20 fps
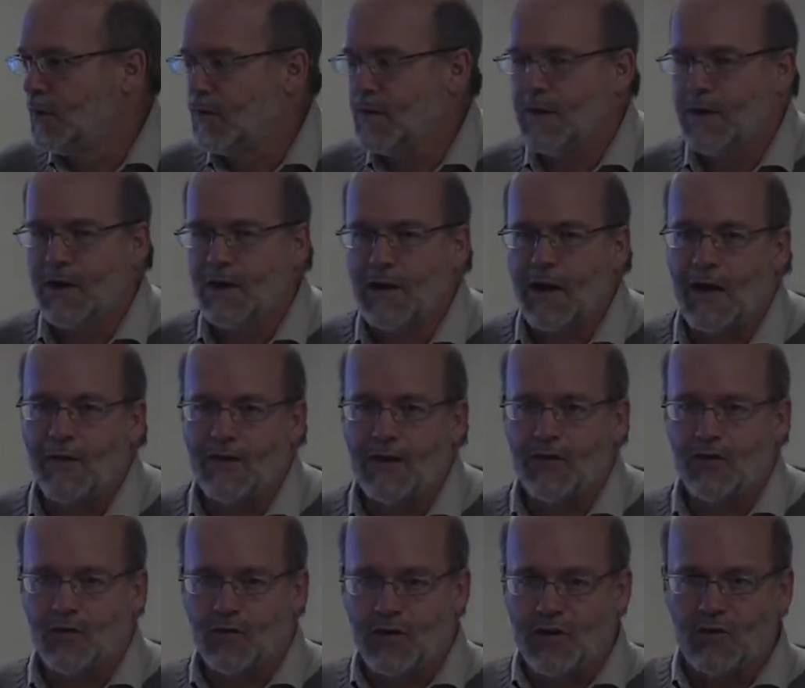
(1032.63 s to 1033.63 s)
They have
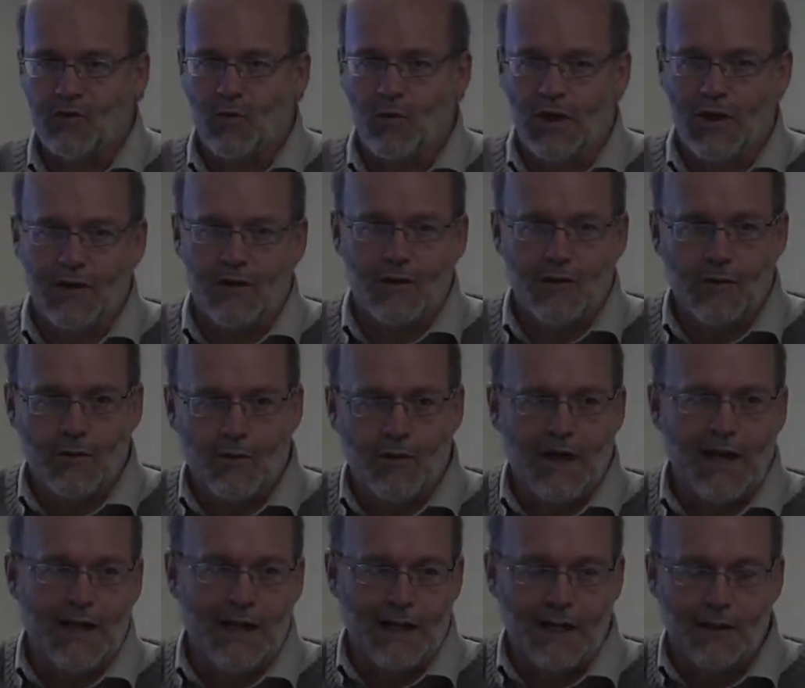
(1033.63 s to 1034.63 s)
this wind
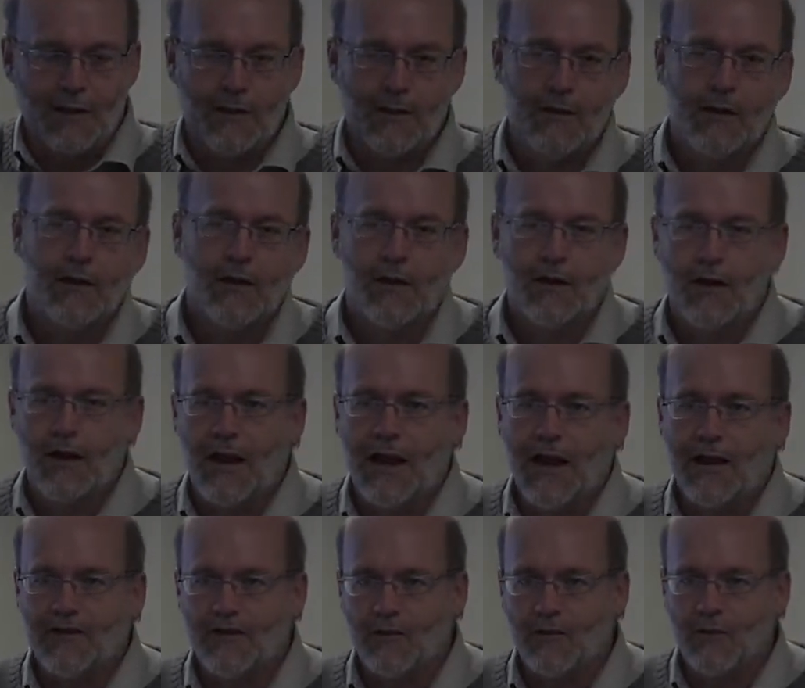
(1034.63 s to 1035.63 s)
rating
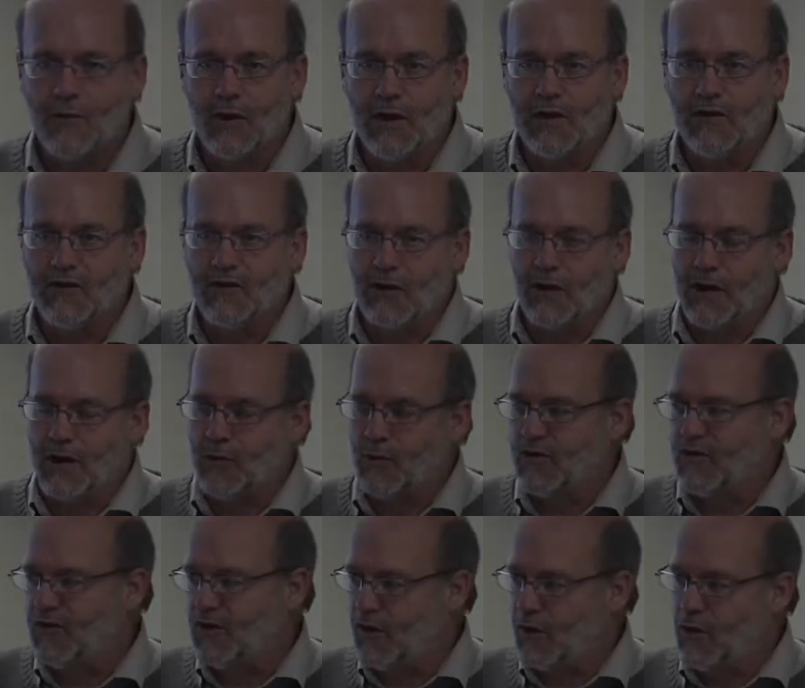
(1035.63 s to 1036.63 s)
class of wind starting
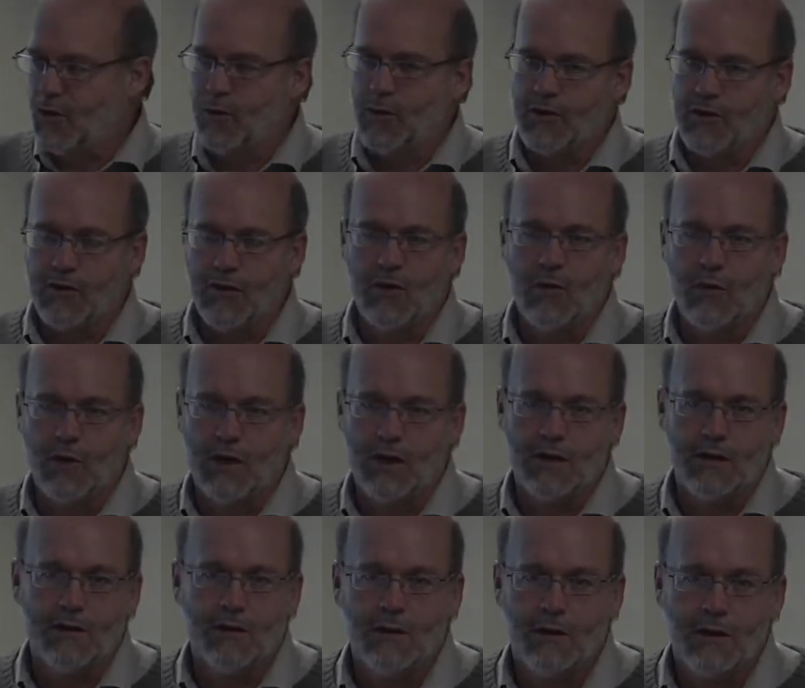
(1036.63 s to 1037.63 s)
with 0 with no
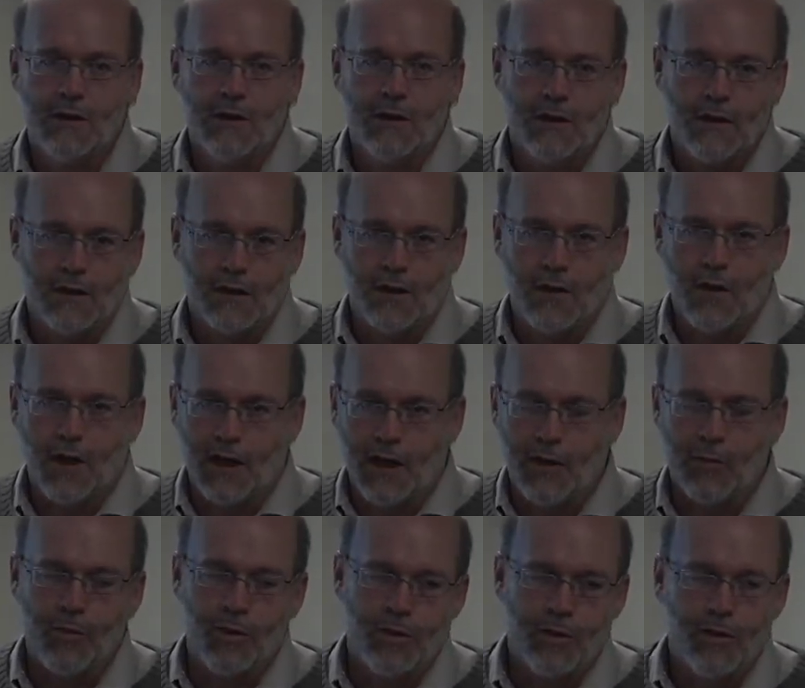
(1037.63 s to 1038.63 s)
wind and going
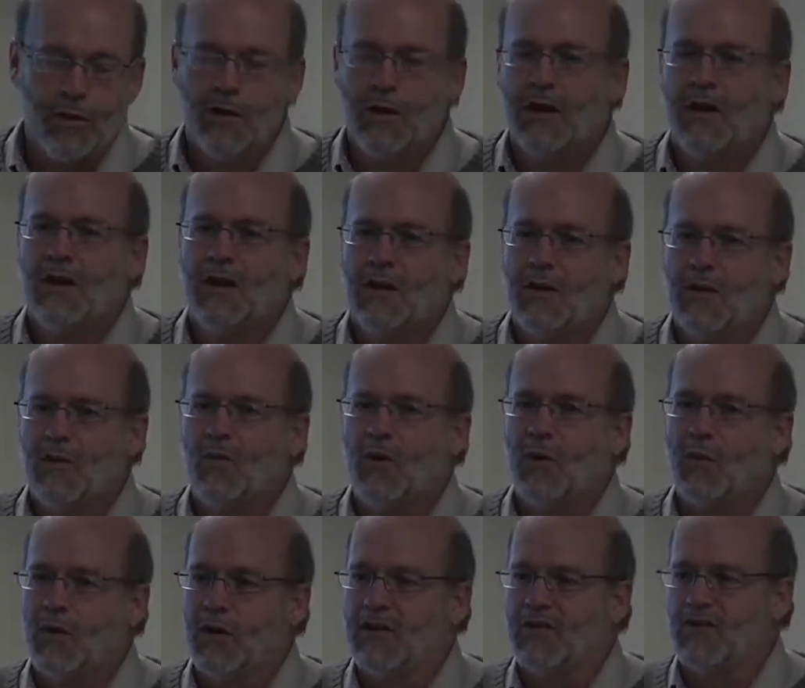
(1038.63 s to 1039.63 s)
up. We
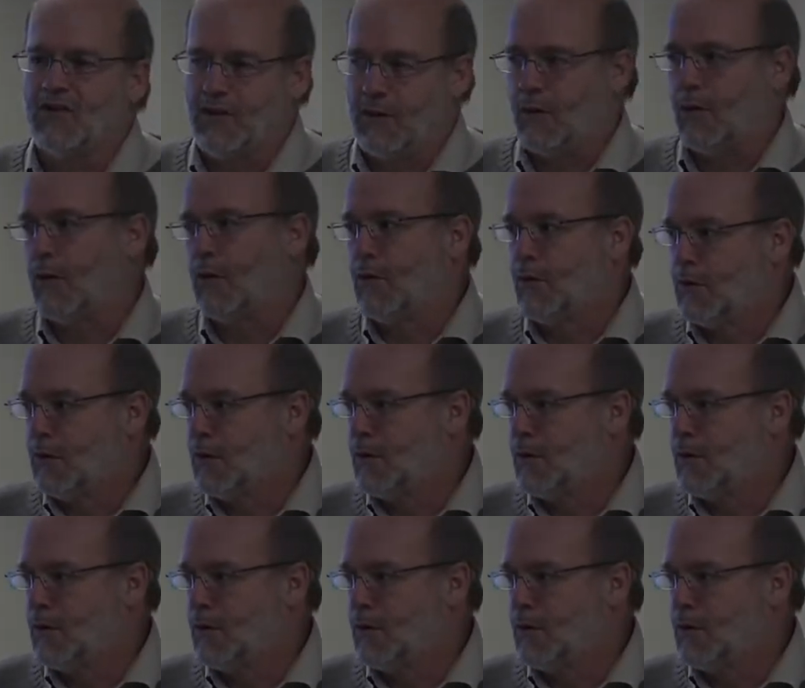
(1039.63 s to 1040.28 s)
were a 0.